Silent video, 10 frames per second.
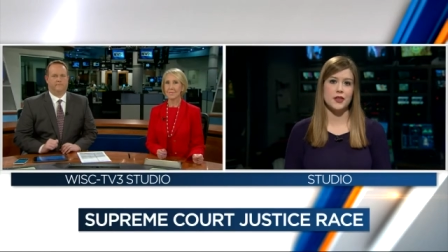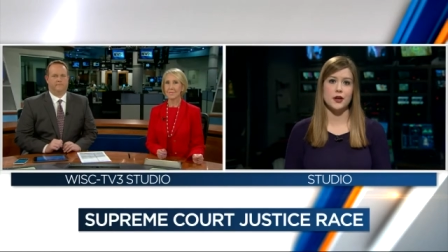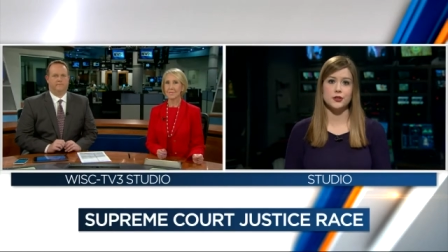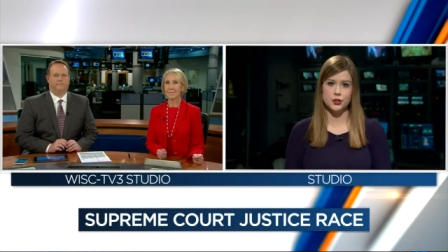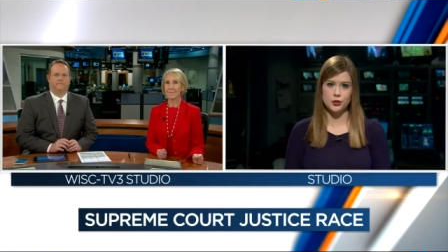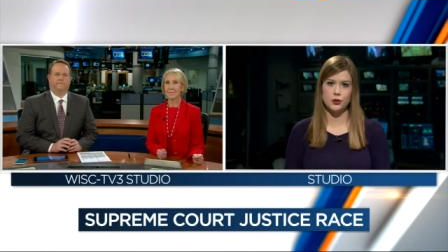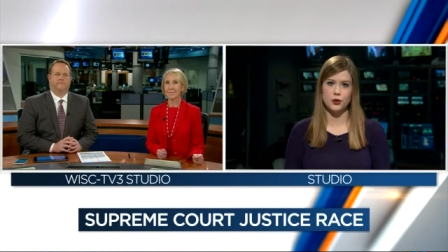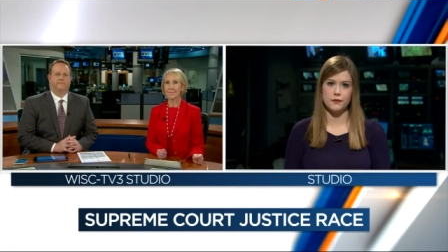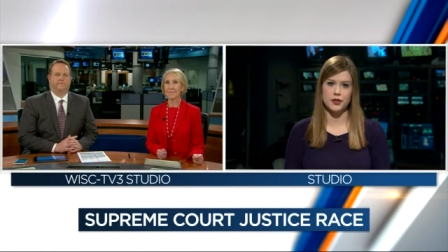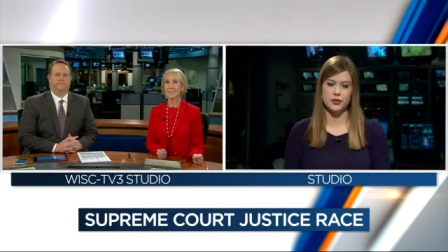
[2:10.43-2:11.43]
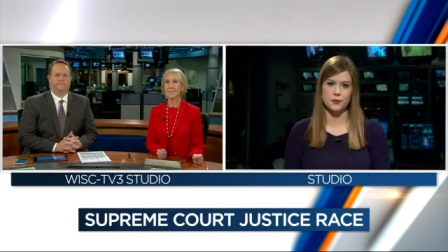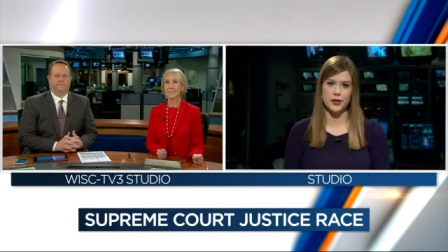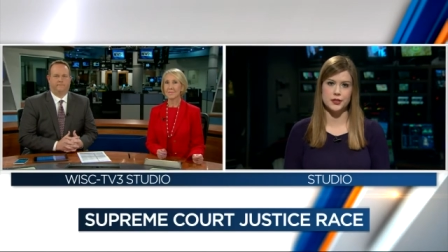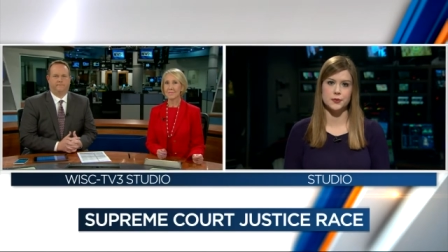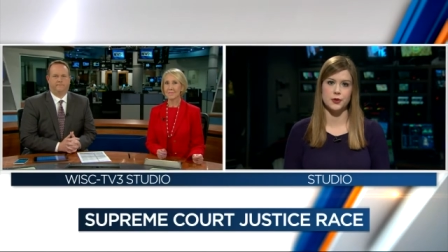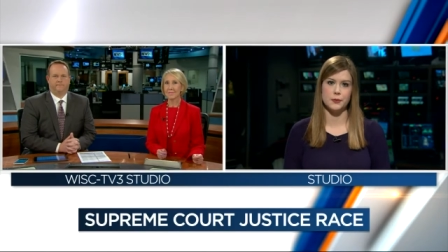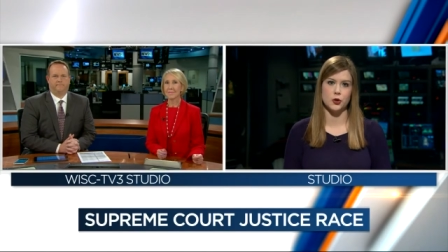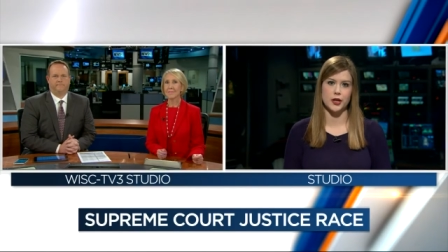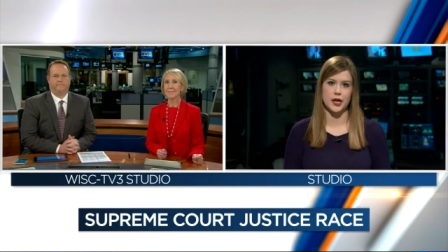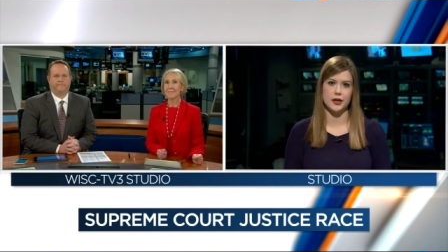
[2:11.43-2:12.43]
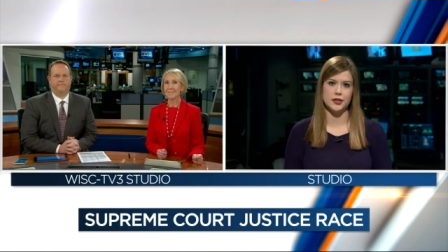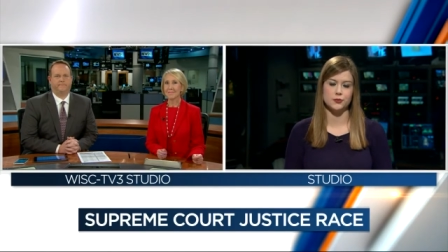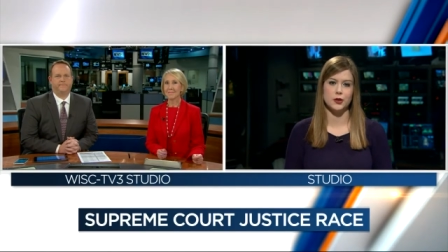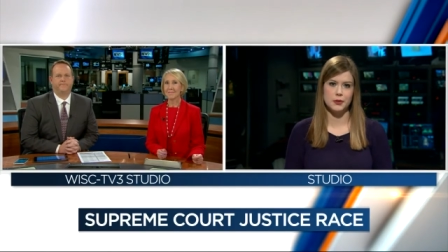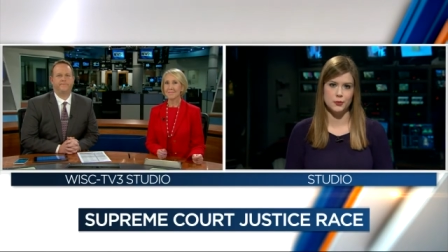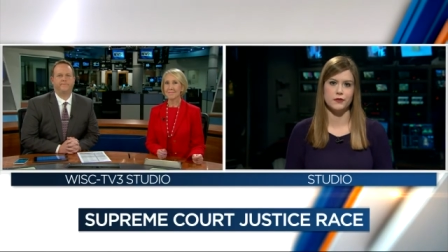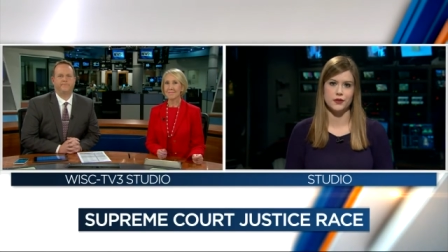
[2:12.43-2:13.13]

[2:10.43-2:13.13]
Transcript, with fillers: there, two of the three Supreme Court candidates will be moving